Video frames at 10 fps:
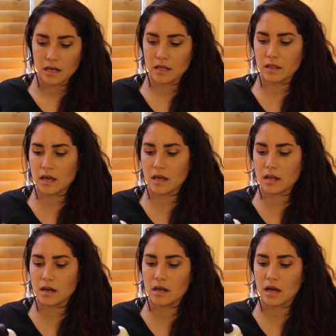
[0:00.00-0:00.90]
and
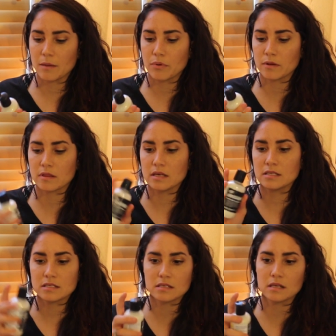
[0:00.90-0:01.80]
then I put
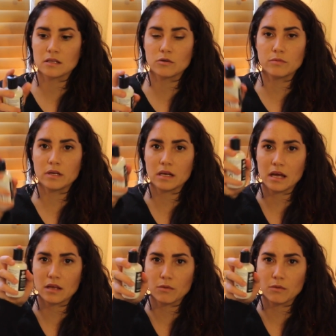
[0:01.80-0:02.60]
this a little bit,